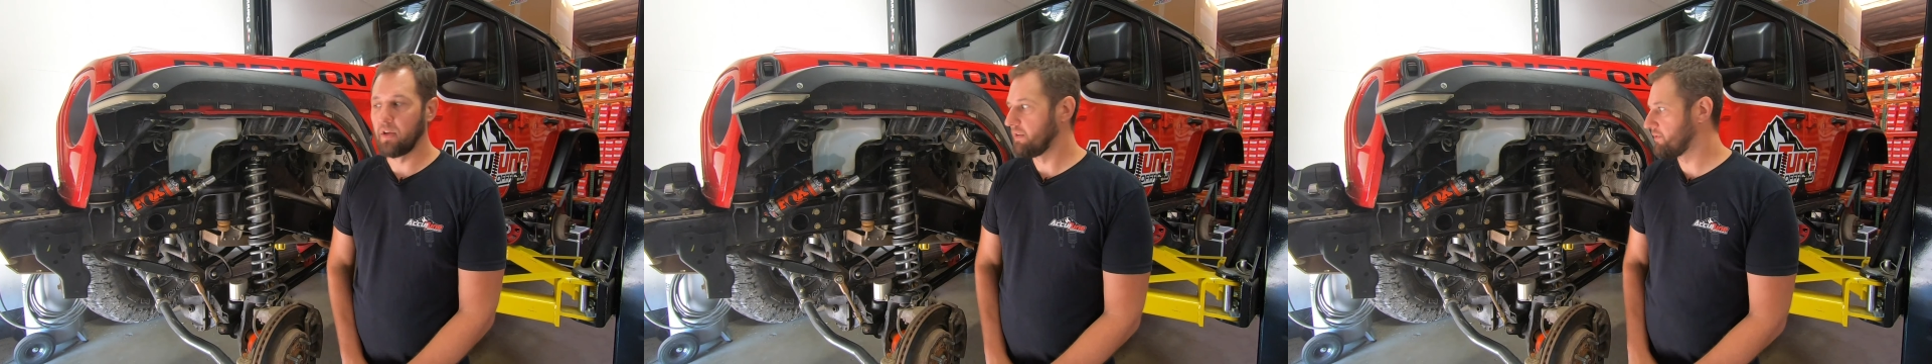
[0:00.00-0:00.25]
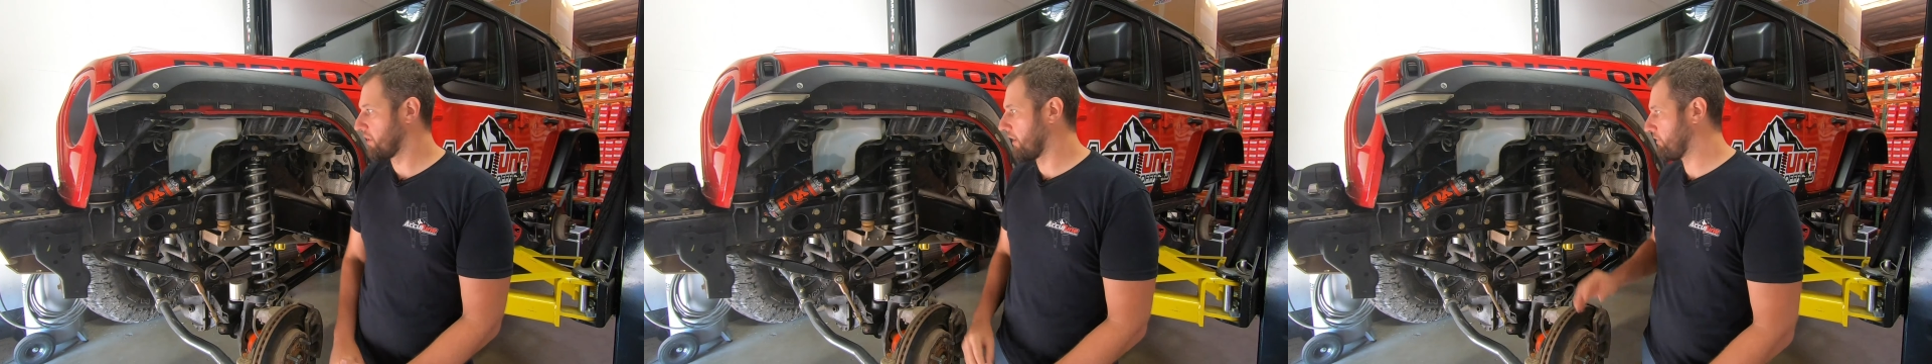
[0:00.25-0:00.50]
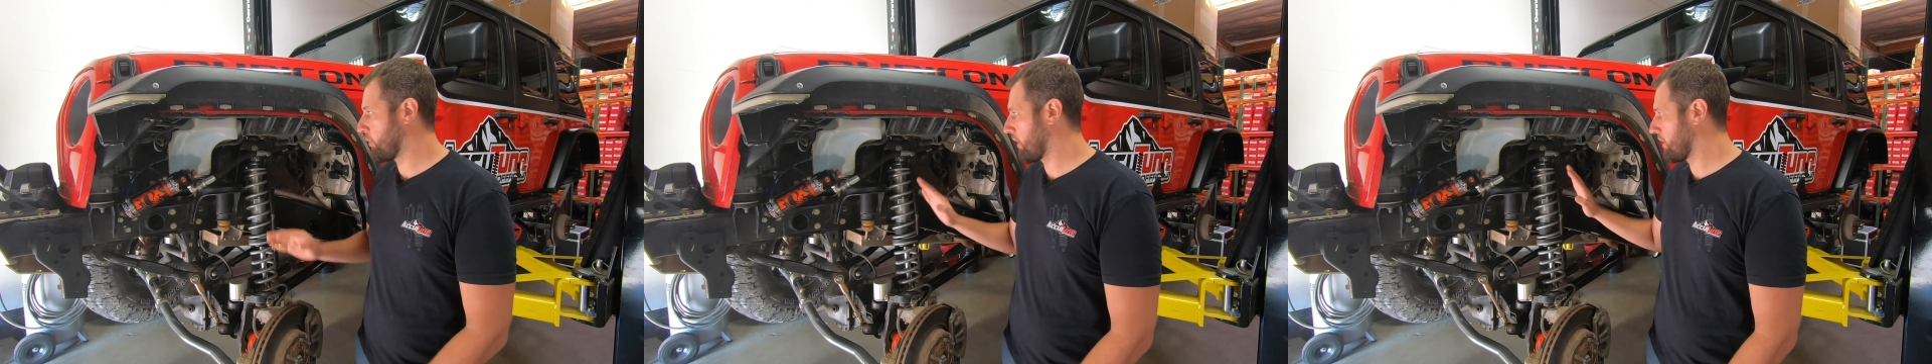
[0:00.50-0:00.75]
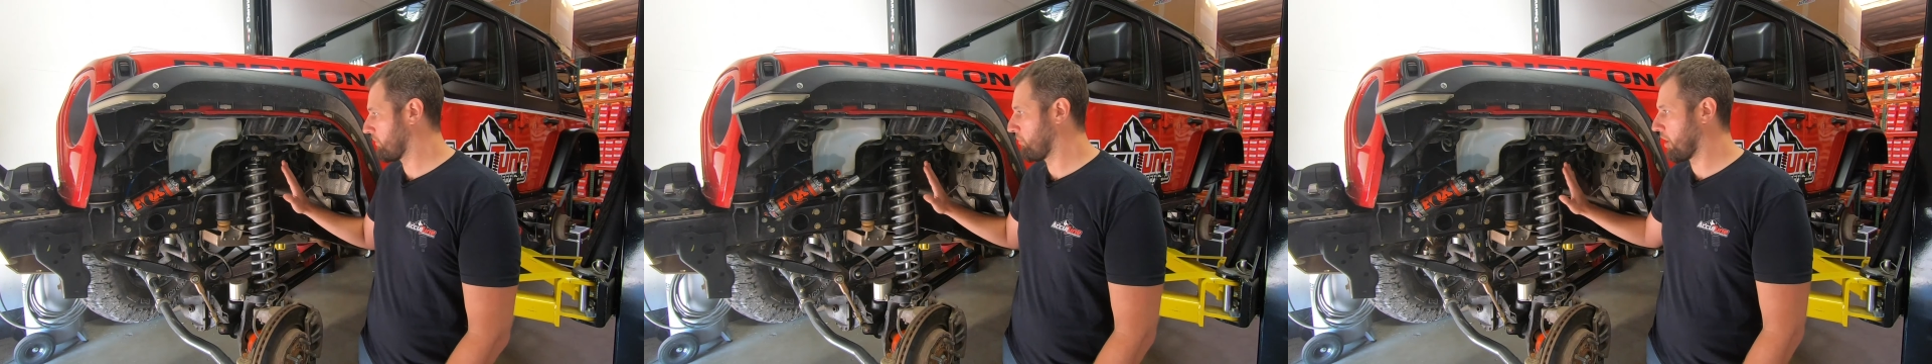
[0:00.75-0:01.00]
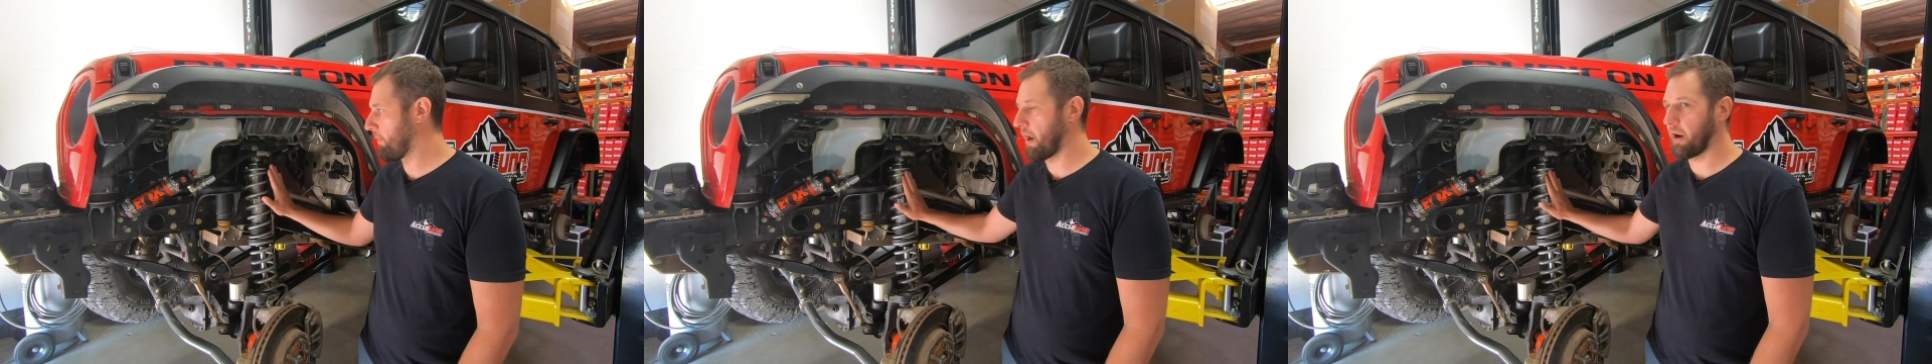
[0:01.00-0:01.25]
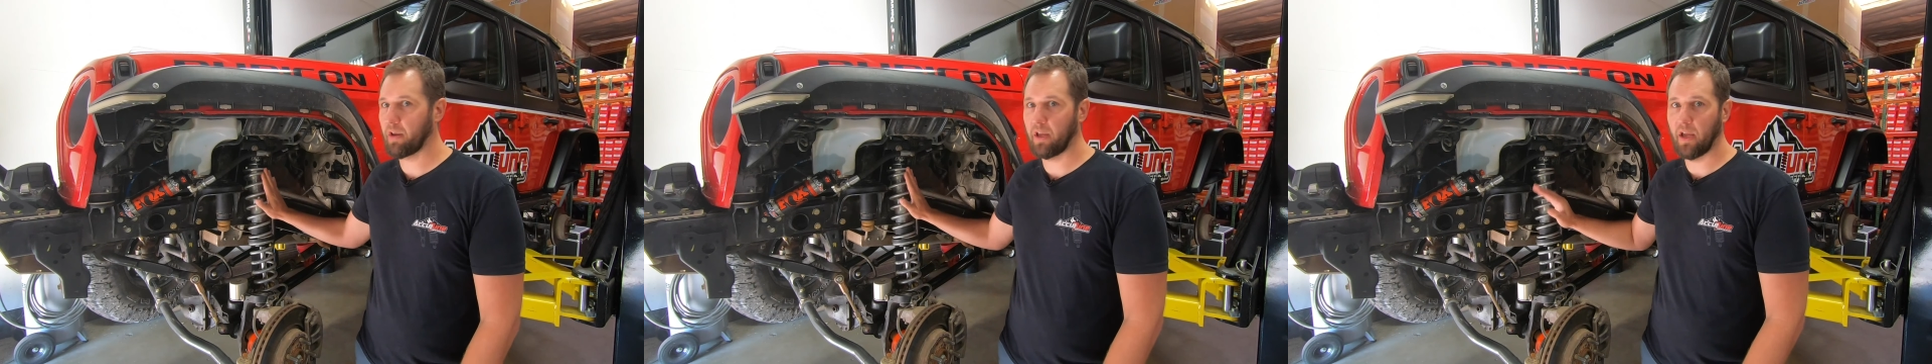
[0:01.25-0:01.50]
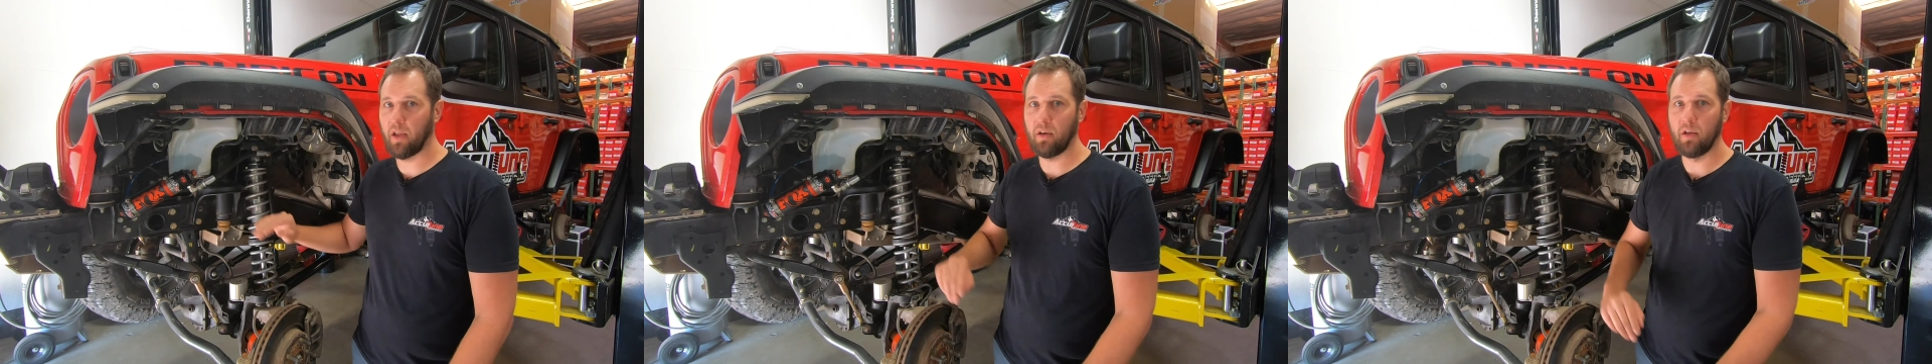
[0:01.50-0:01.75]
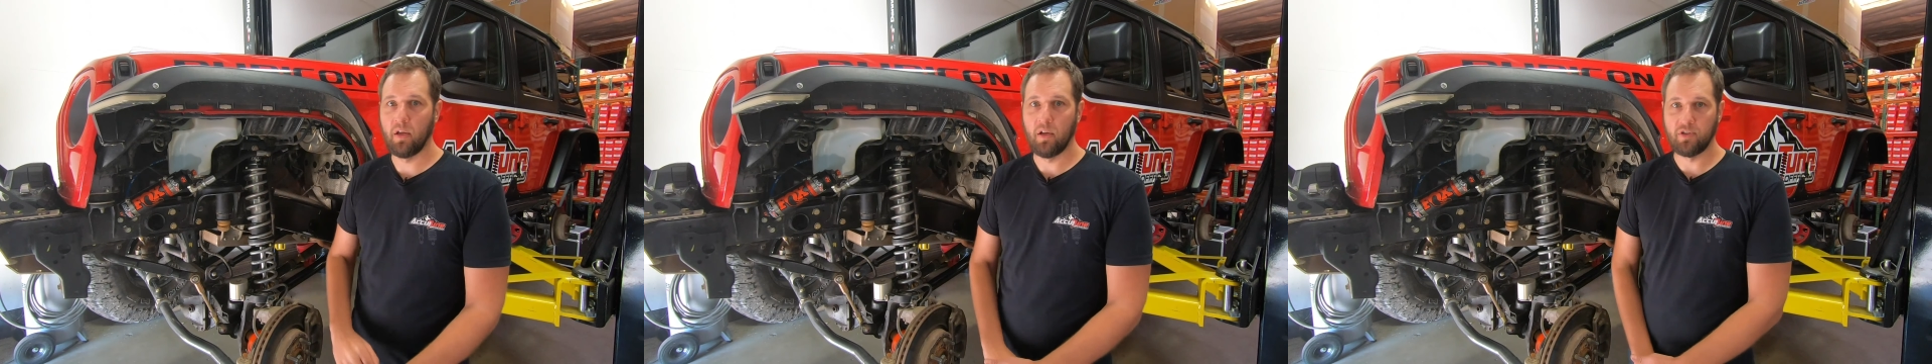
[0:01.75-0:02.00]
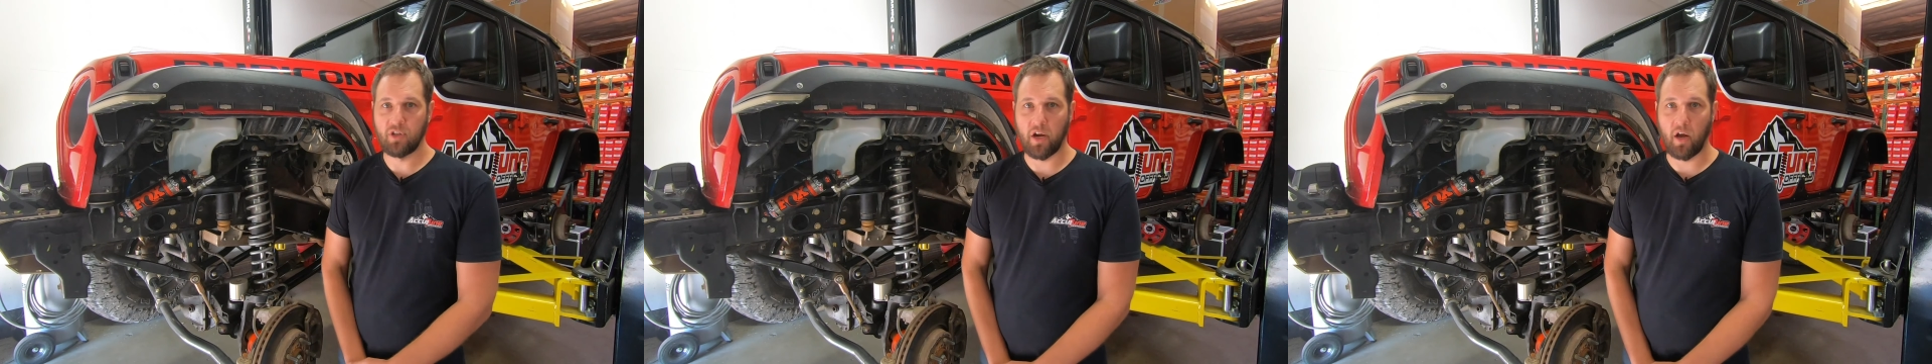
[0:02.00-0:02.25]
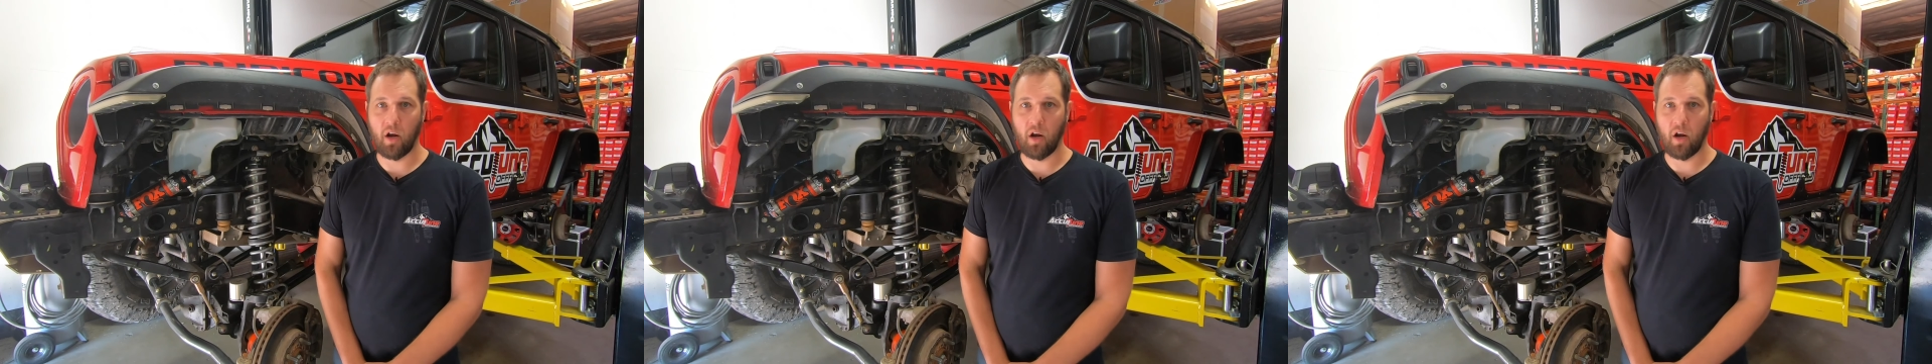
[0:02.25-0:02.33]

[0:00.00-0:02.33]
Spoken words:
So if you want to learn more about our kit, check